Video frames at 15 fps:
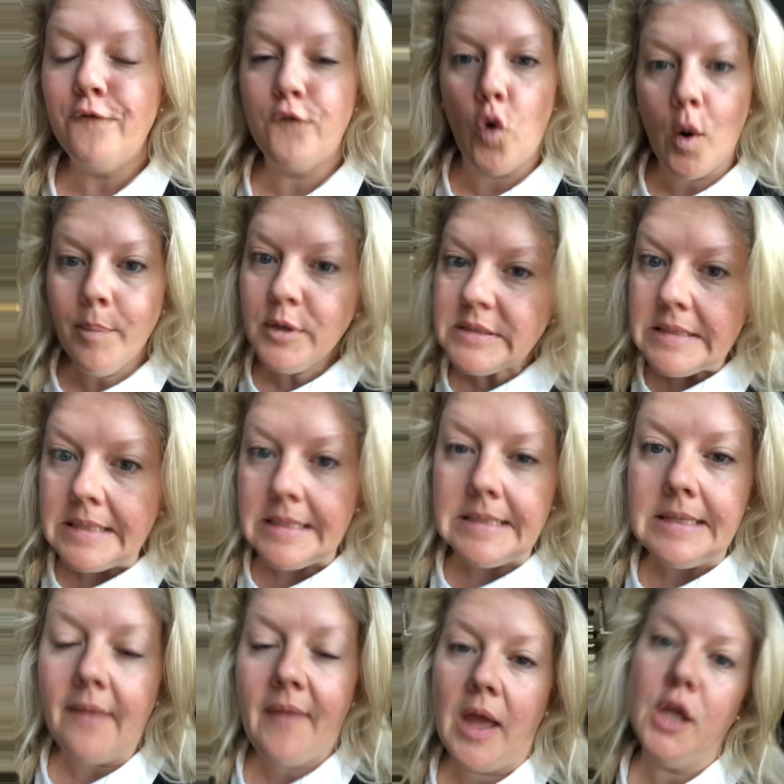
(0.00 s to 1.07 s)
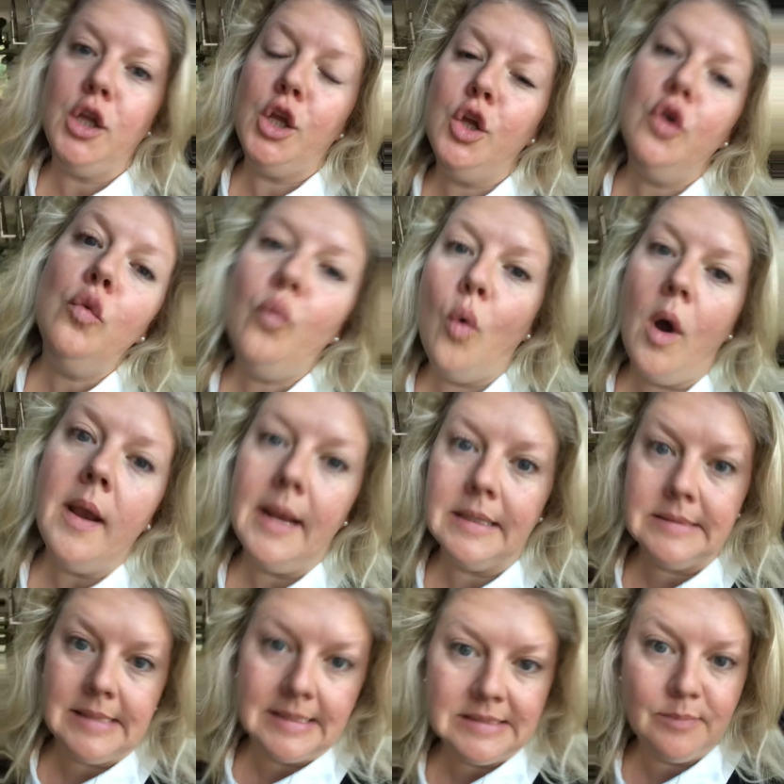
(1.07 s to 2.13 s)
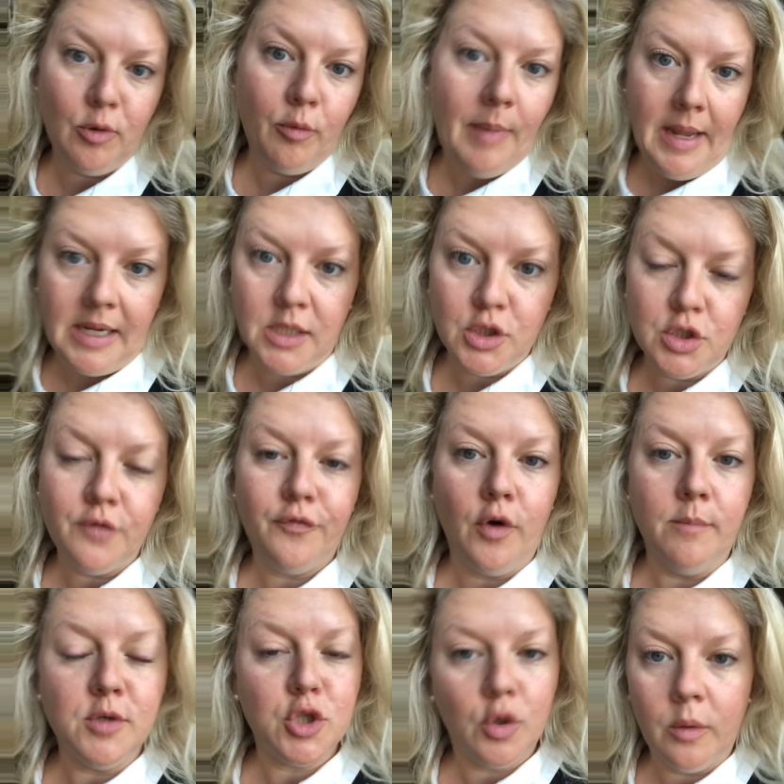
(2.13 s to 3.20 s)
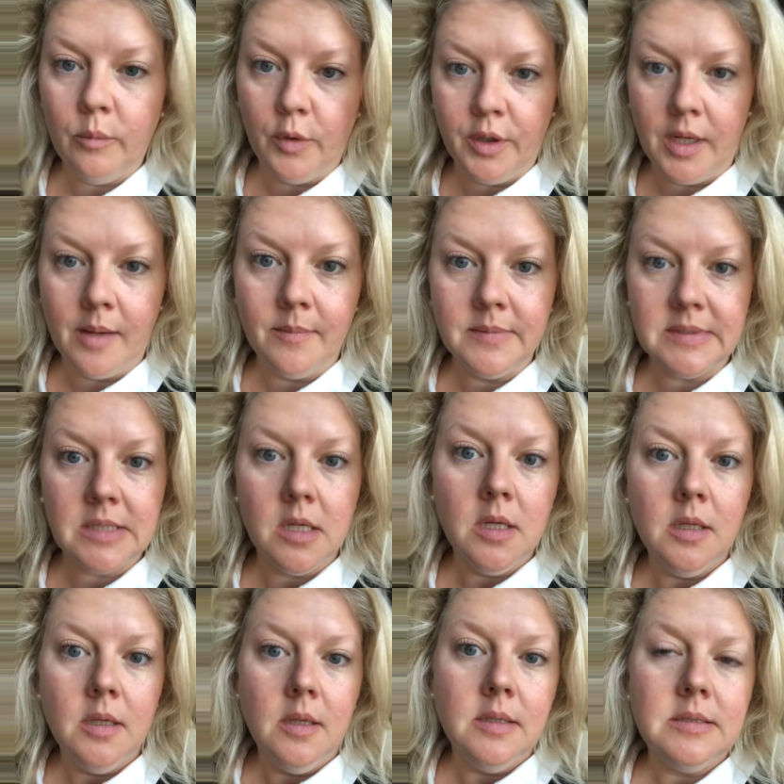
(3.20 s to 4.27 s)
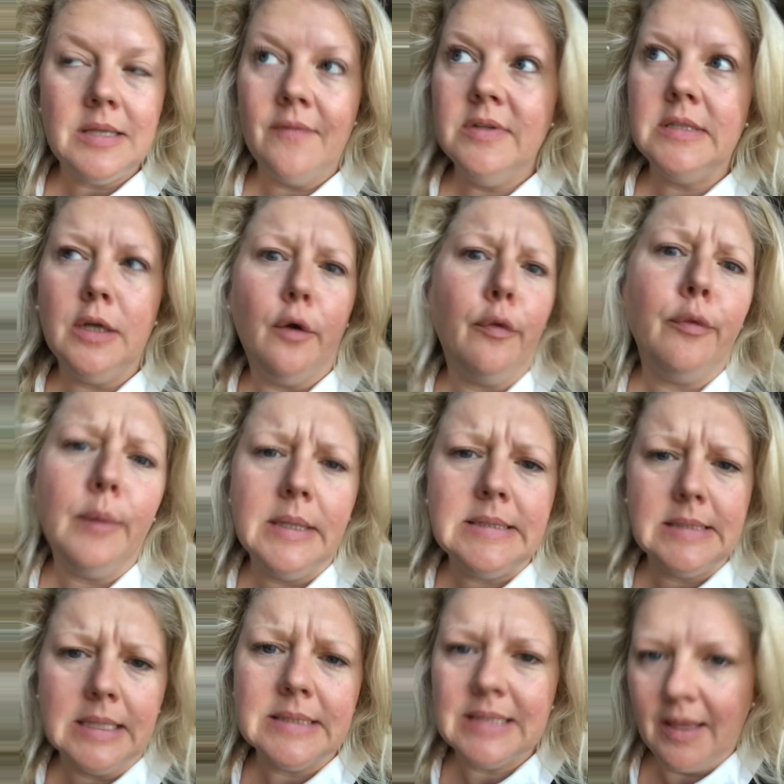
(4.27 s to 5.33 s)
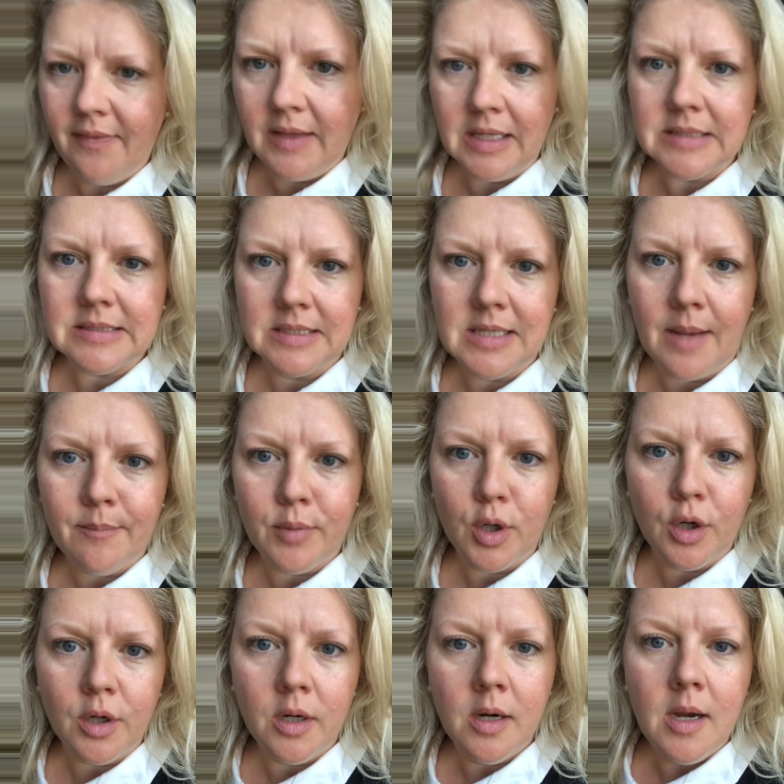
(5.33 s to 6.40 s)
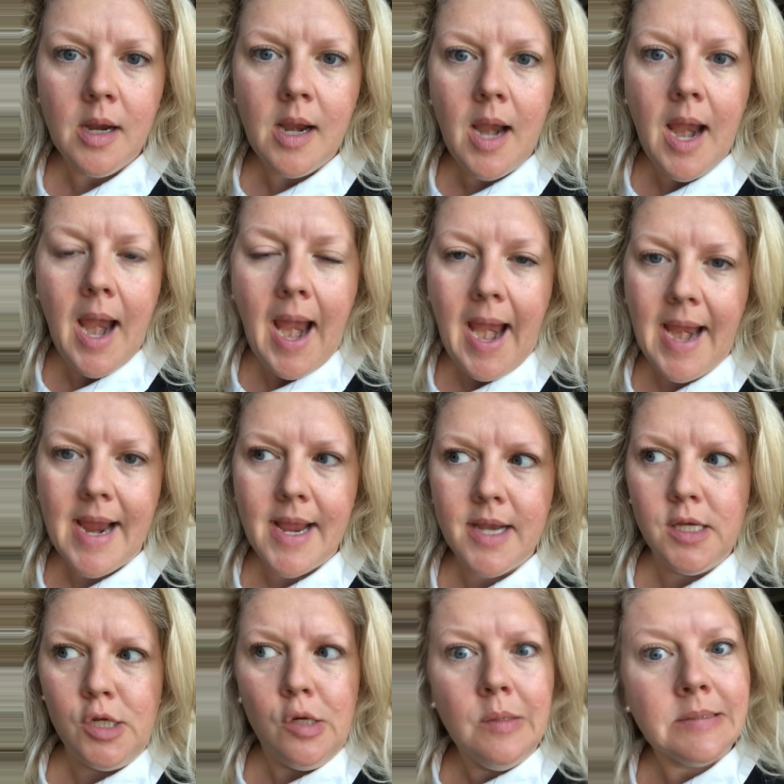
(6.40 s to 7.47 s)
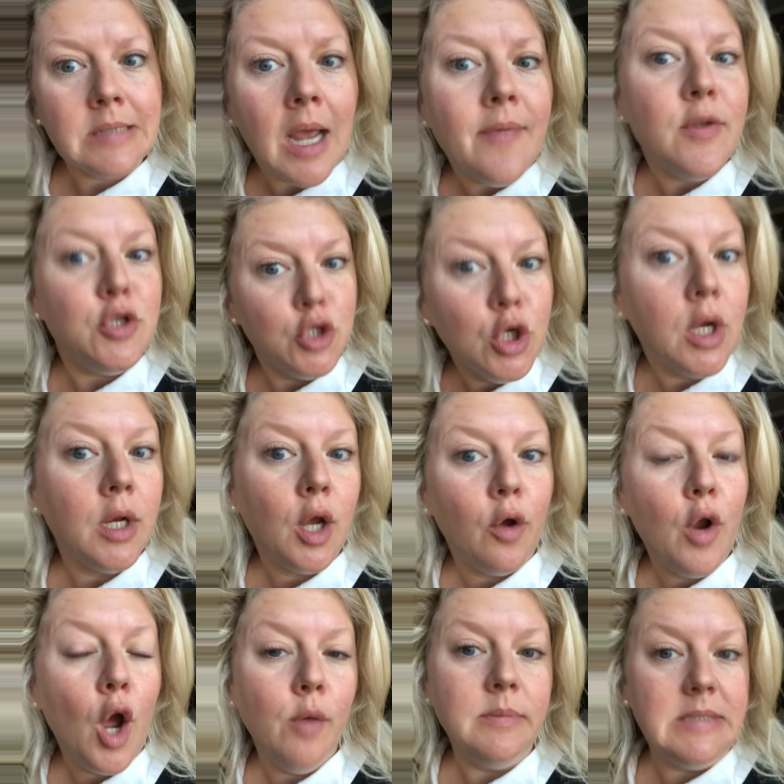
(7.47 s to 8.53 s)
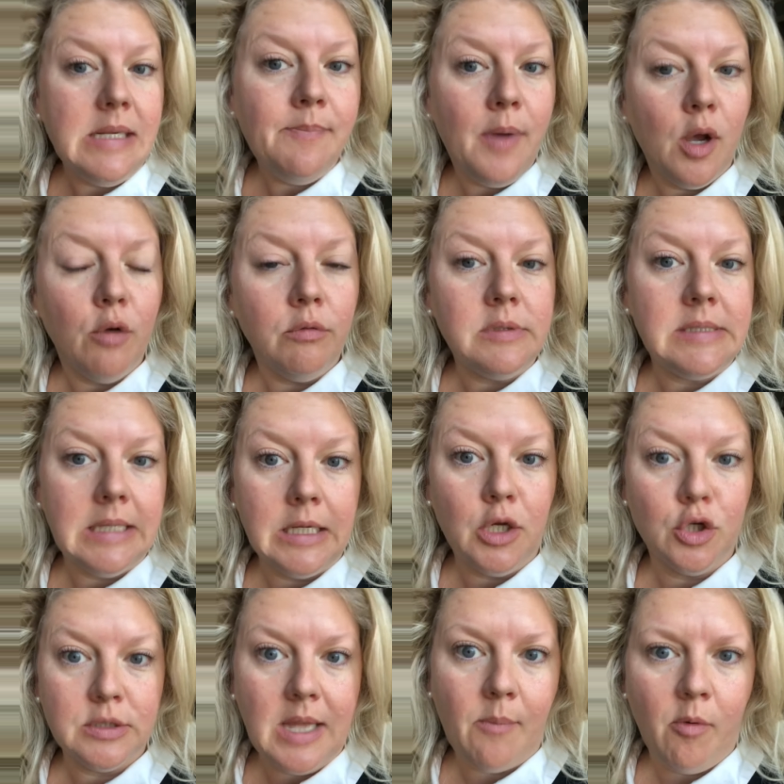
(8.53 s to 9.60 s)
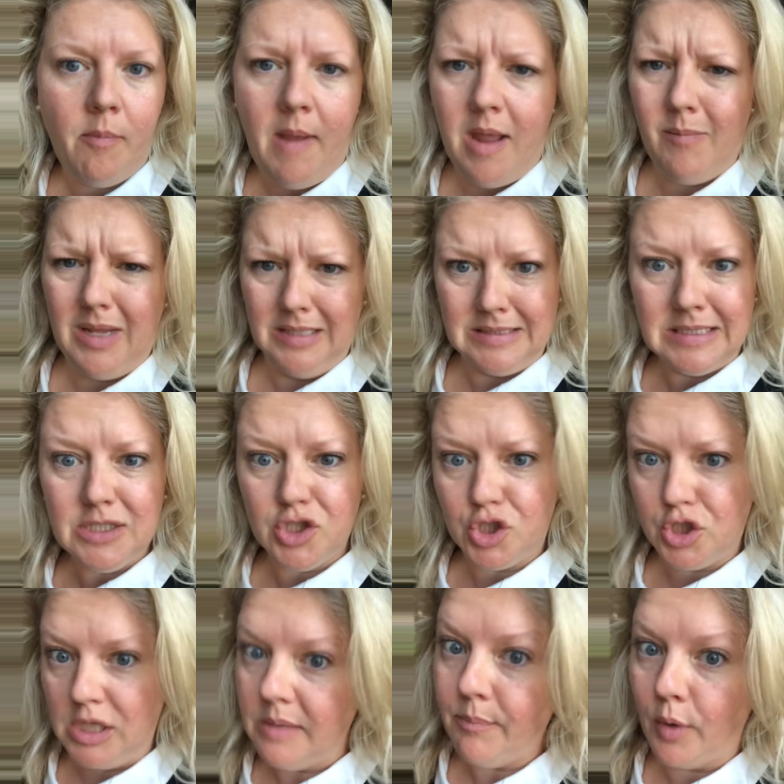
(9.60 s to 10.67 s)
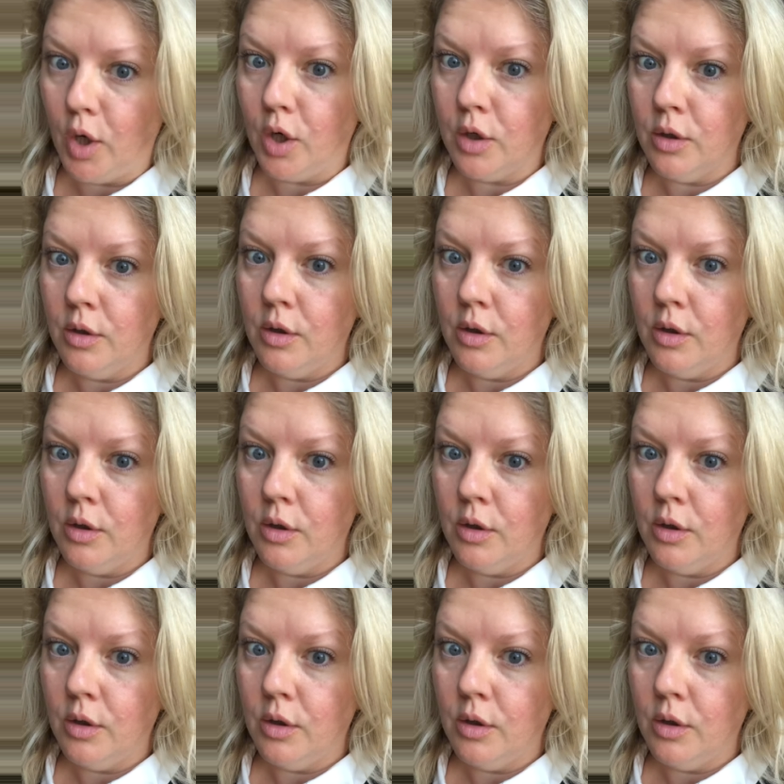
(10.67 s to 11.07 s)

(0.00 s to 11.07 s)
for pretend that you want Accessible Beige from Sherwin-Williams, 7036 I think is the number. And you decide that you're gonna go to Home Depot to get your sample paint because it's cheaper.